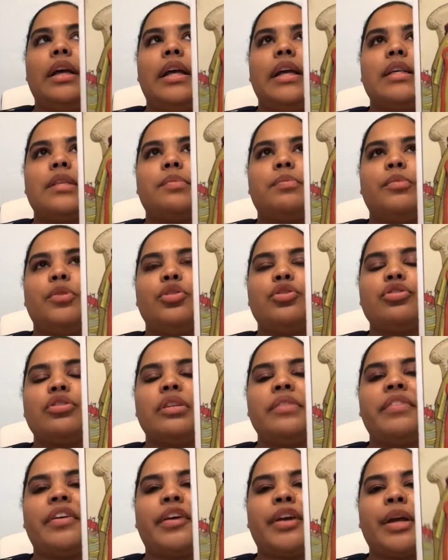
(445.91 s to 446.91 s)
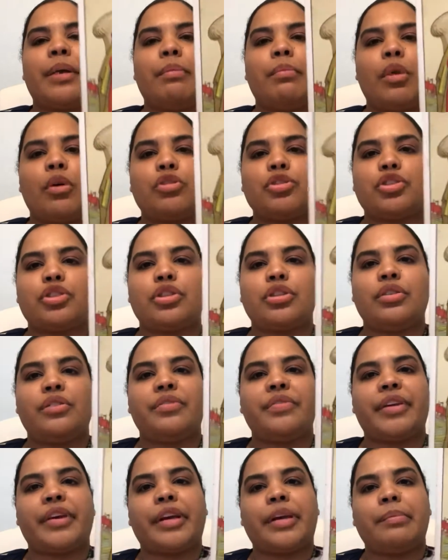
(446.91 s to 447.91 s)
is usually very
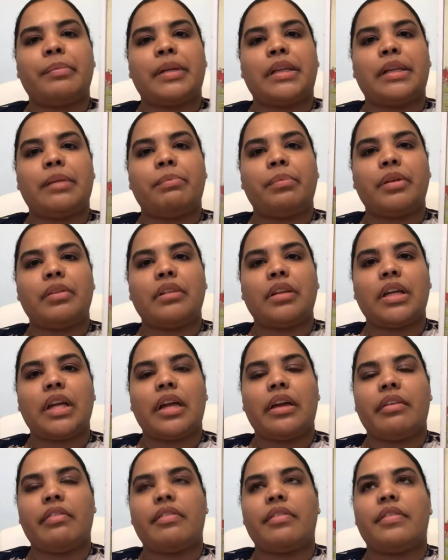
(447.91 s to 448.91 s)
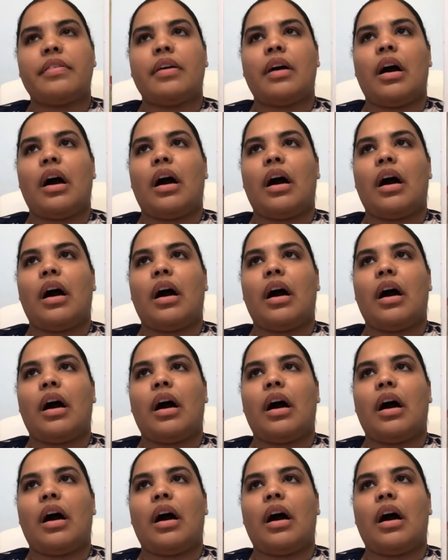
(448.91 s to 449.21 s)
emotional, very manipulative,